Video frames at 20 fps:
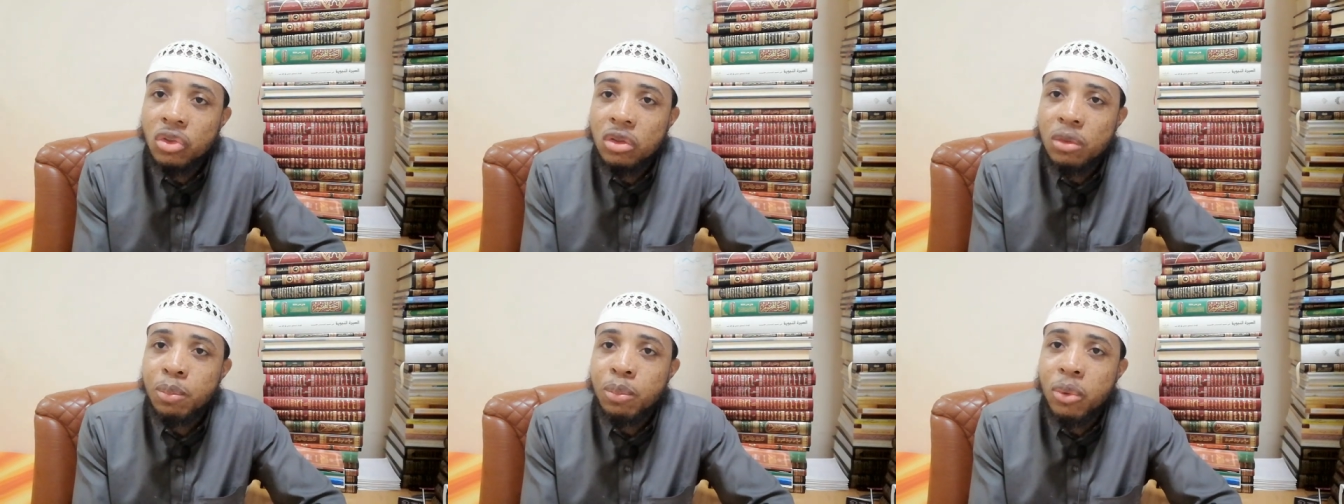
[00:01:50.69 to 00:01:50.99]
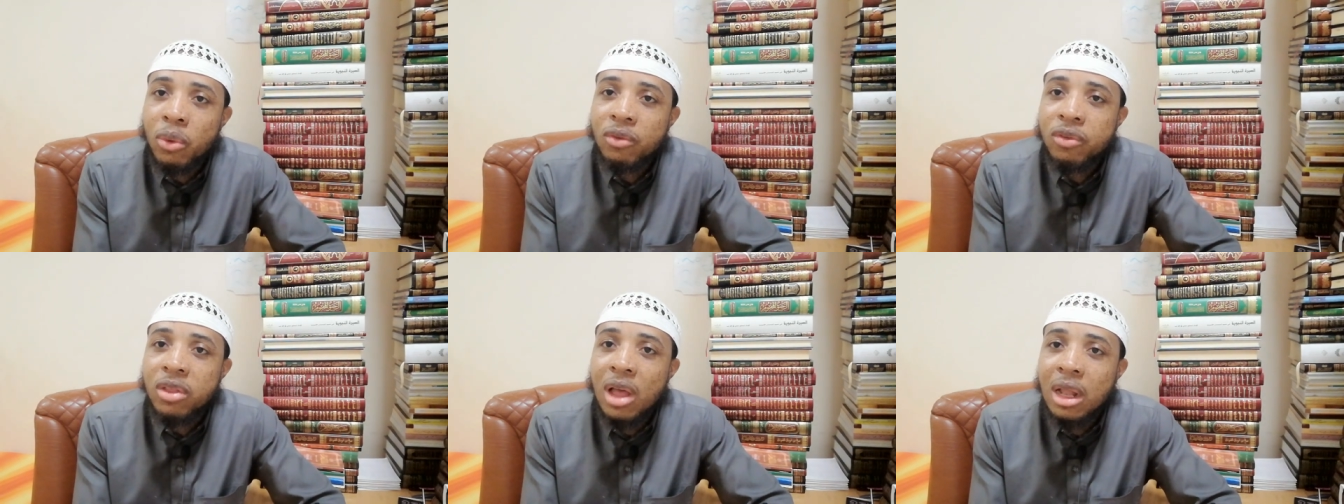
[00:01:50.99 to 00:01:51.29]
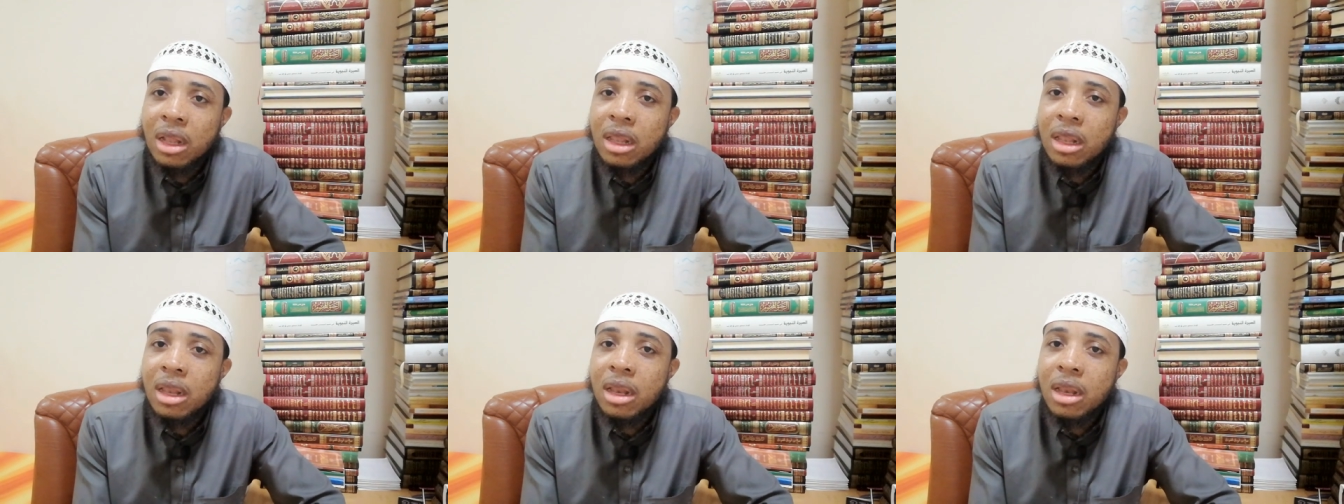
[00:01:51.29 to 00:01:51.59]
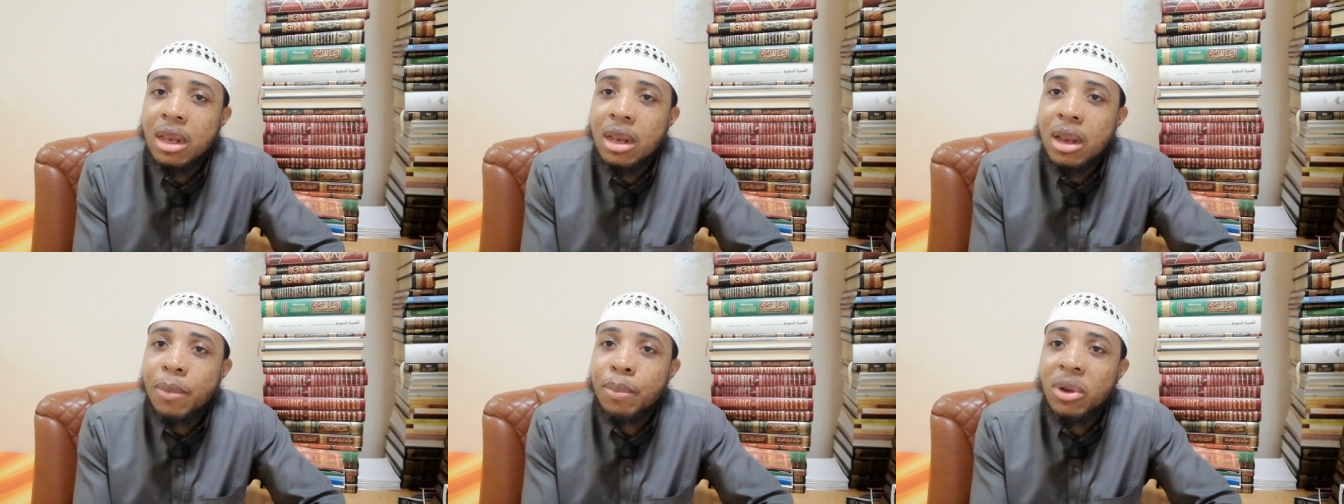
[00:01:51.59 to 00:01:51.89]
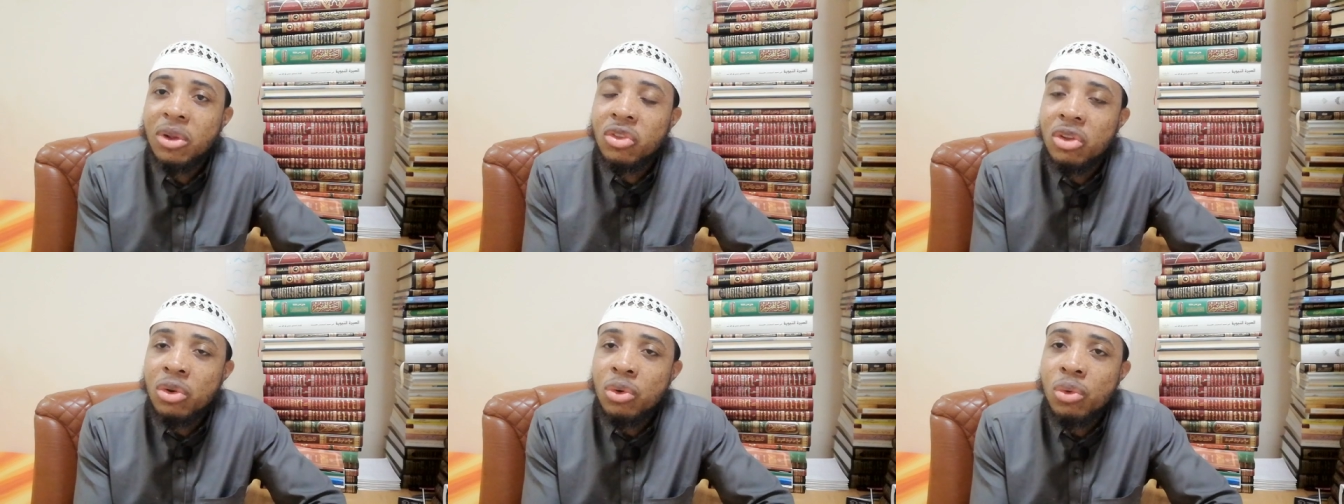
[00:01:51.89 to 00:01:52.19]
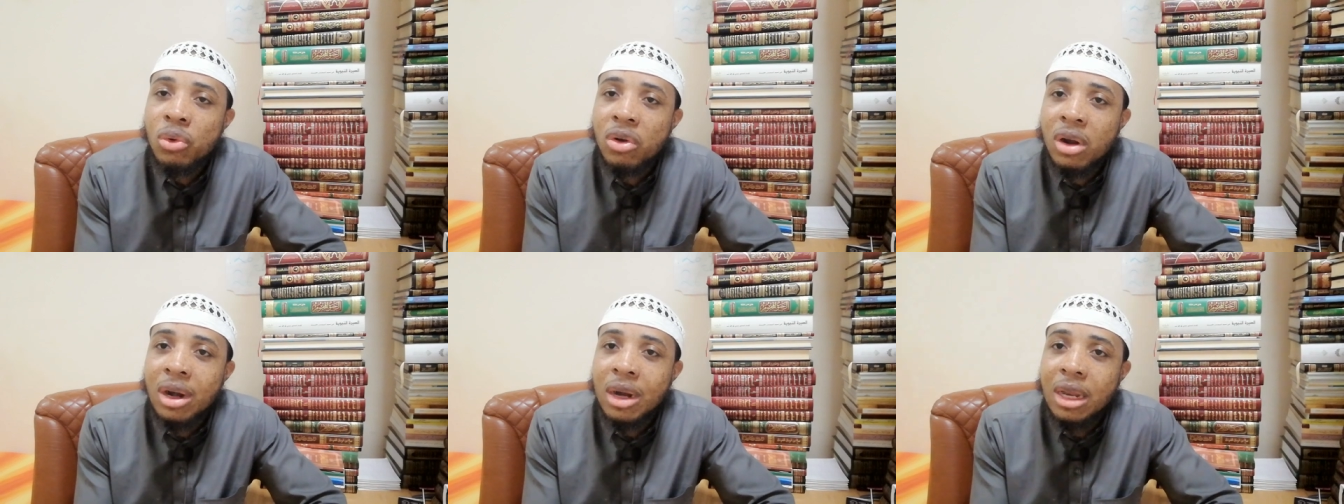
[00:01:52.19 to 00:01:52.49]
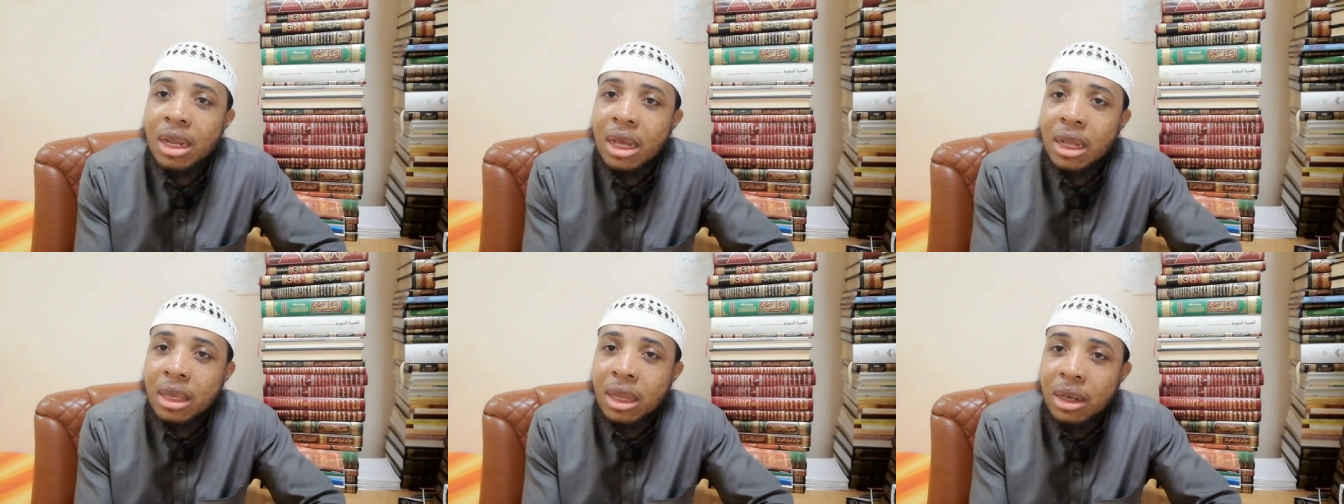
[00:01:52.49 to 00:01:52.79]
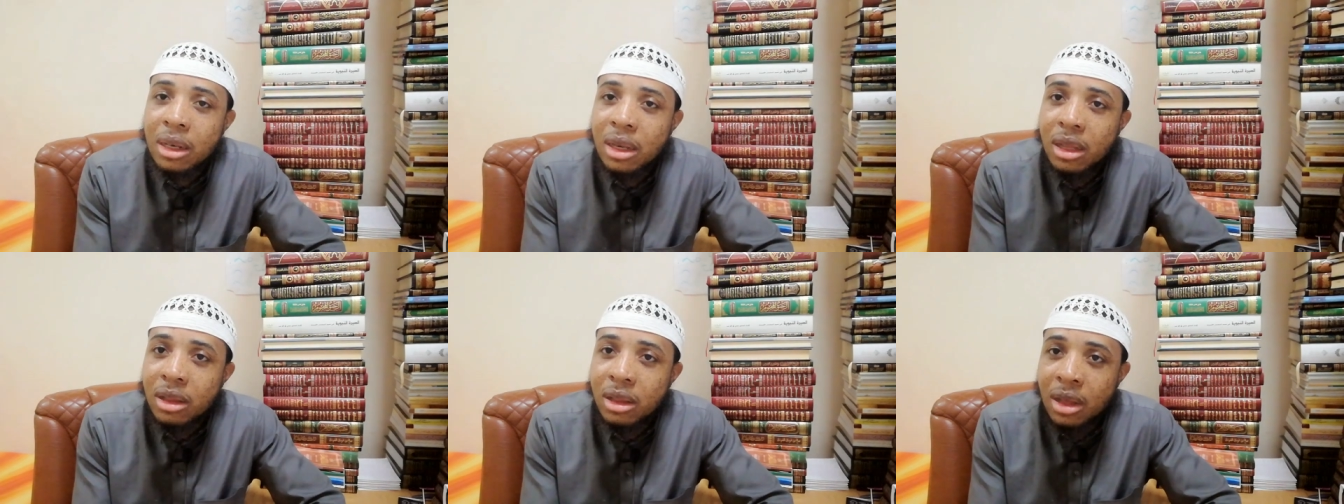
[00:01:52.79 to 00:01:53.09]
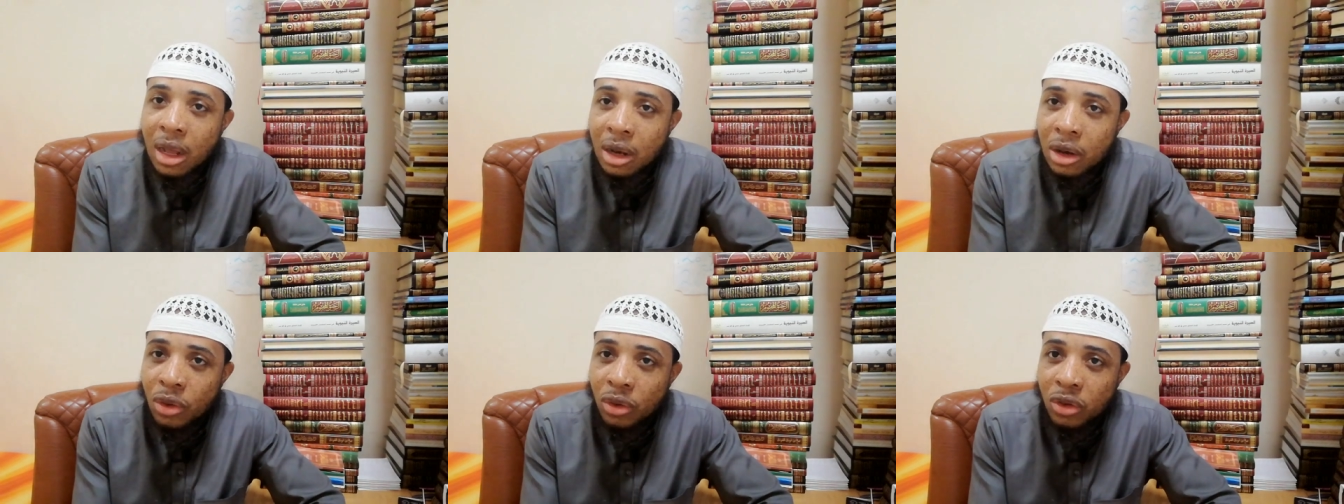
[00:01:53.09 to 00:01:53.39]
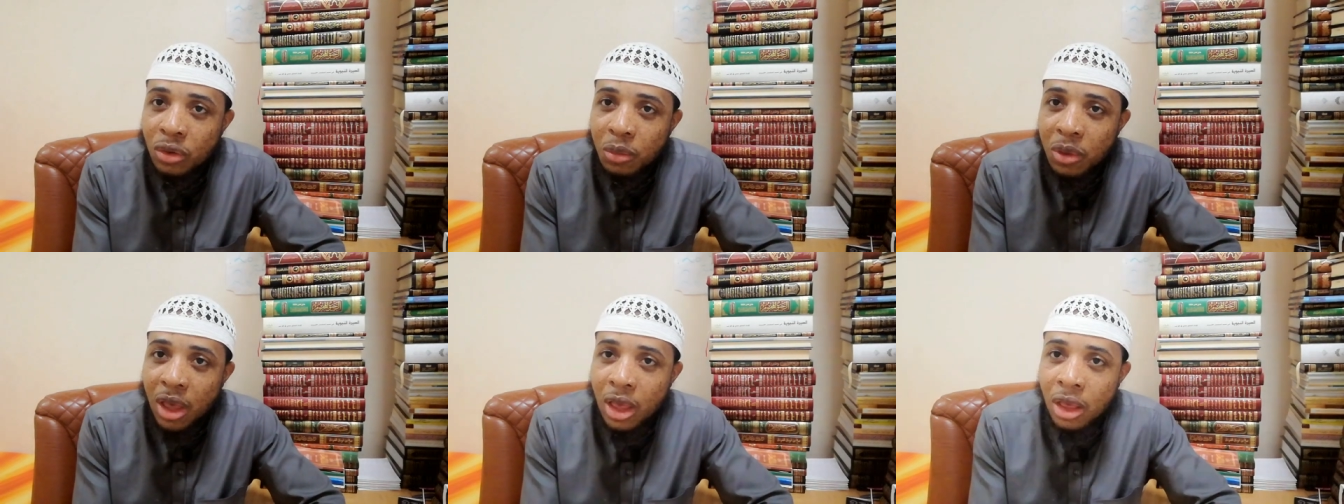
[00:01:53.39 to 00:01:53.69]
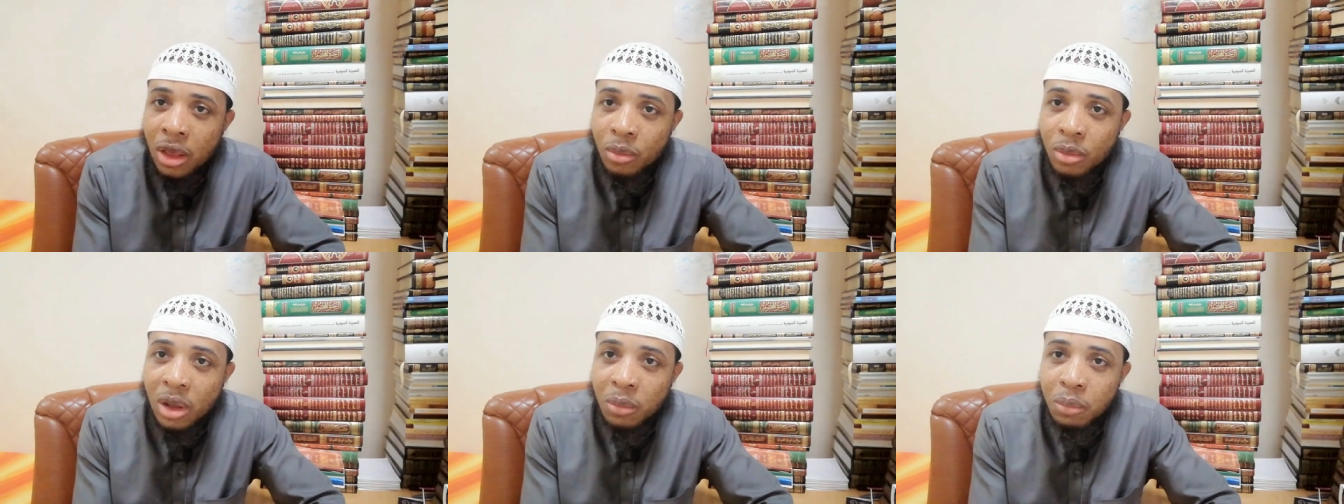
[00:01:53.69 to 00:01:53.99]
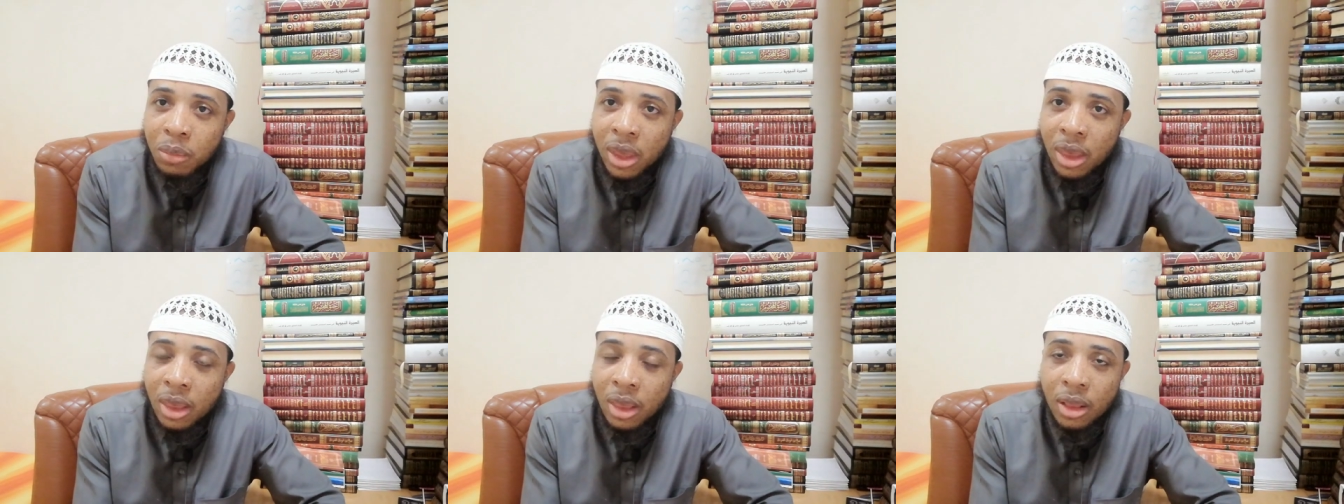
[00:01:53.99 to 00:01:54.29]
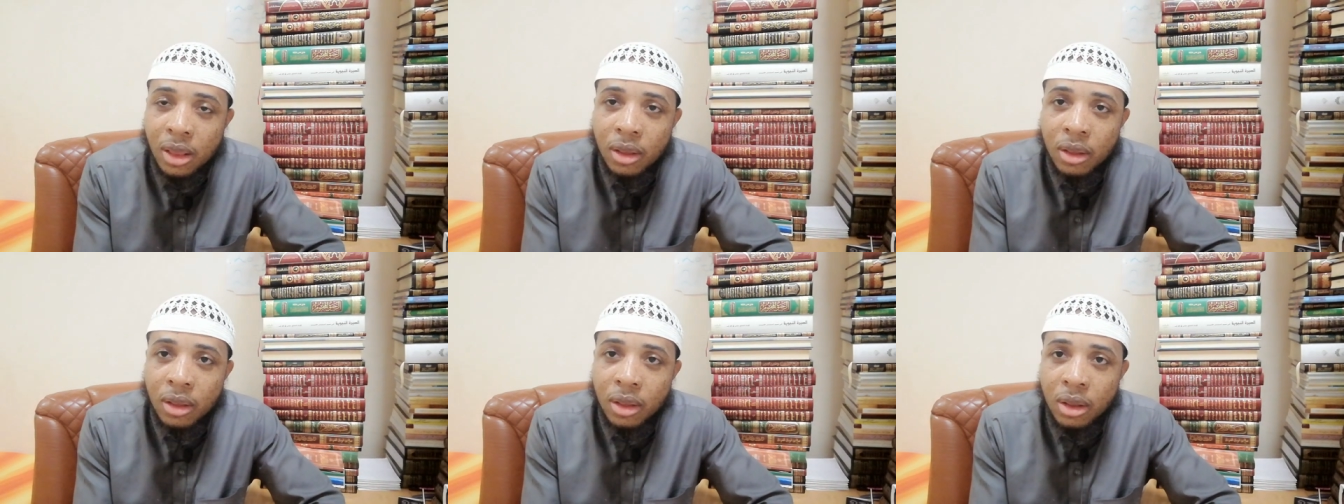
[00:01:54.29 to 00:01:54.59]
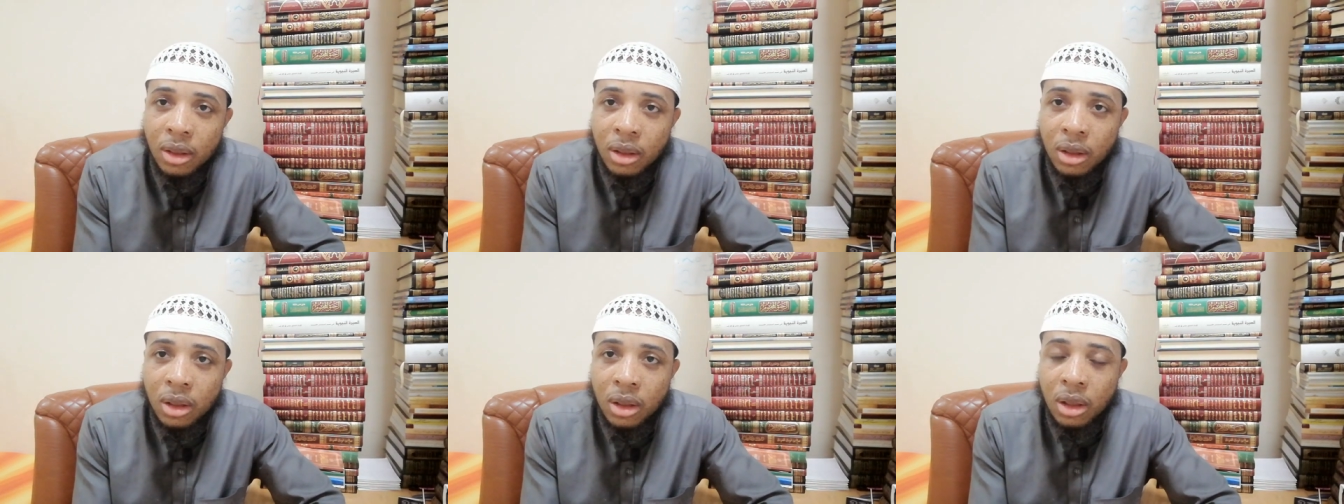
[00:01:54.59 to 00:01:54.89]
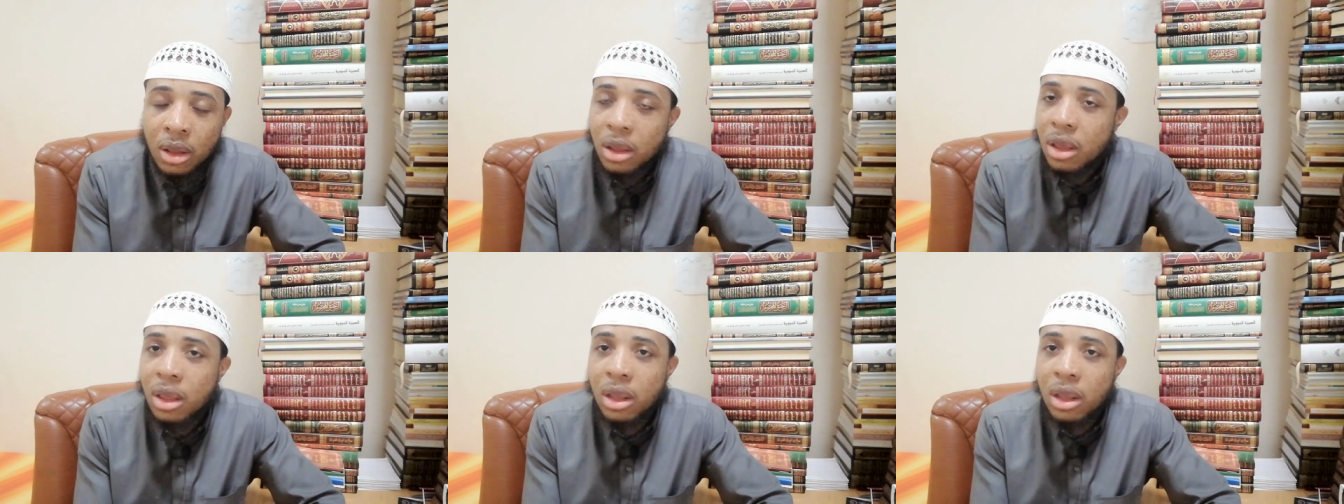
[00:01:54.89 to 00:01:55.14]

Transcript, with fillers: that shows proof that the person who created this cannot be a human being.